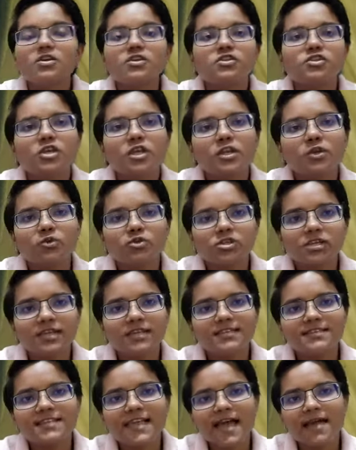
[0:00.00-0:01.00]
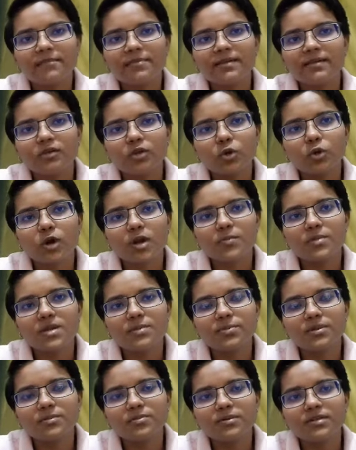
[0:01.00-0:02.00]
Solution is having lower
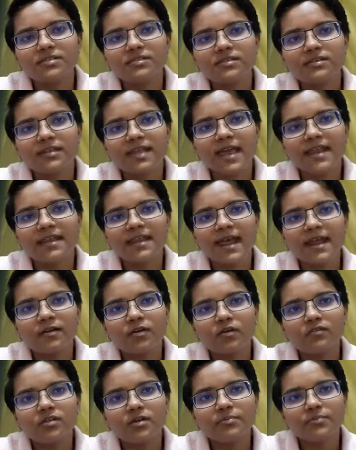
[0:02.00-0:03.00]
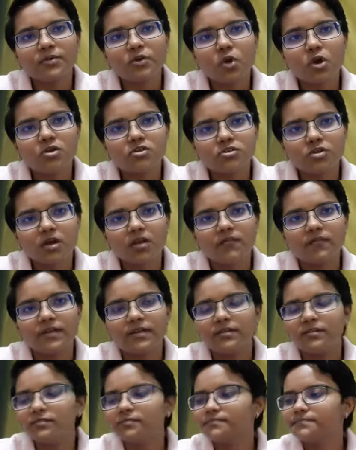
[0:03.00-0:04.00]
vapor pressure than that of the pure
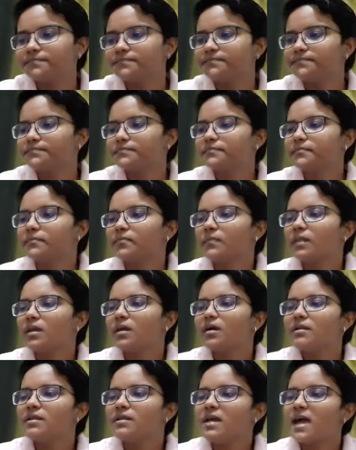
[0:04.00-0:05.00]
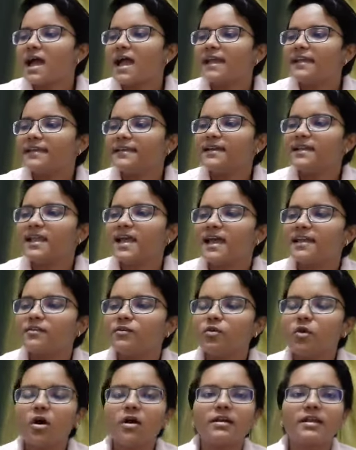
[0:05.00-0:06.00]
solvent. Ideal
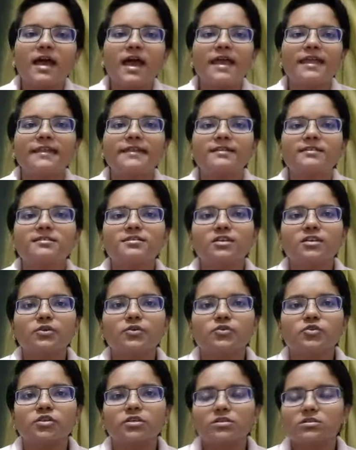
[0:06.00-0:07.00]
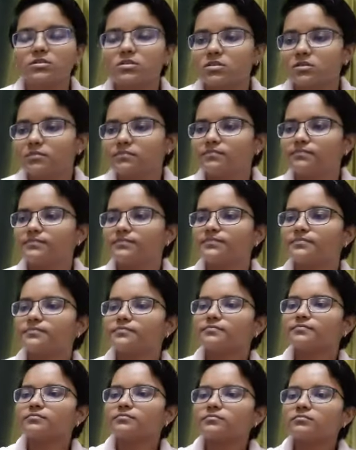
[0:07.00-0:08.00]
and non-ideal solutions.
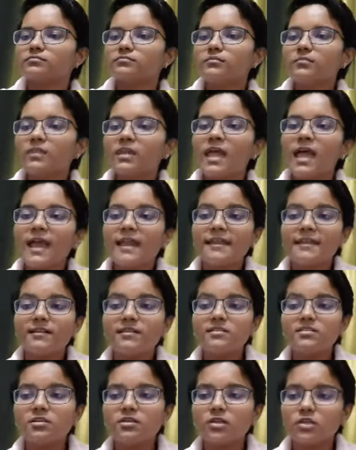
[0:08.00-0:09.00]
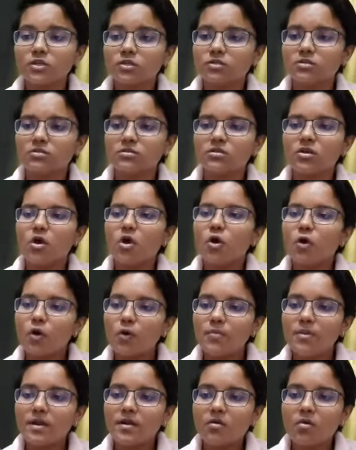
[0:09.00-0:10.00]
Ideal solutions
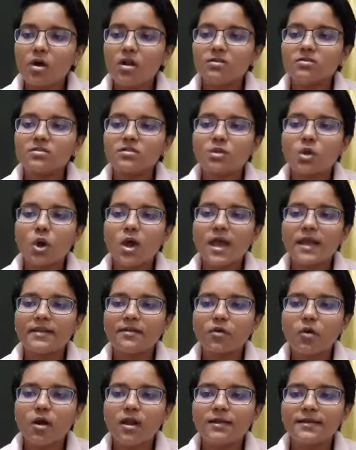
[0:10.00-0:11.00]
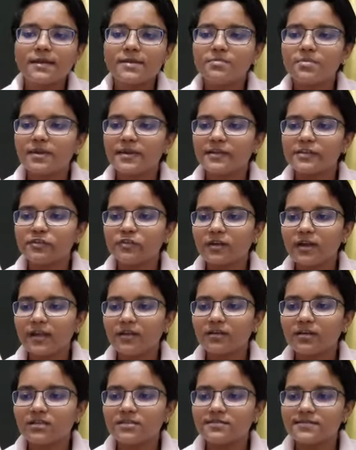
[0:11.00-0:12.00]
obey Raoult's law at all temperature
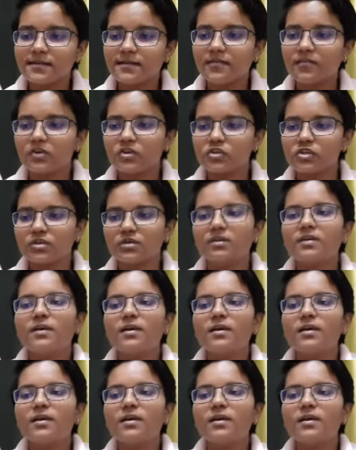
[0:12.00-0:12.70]
and concentration.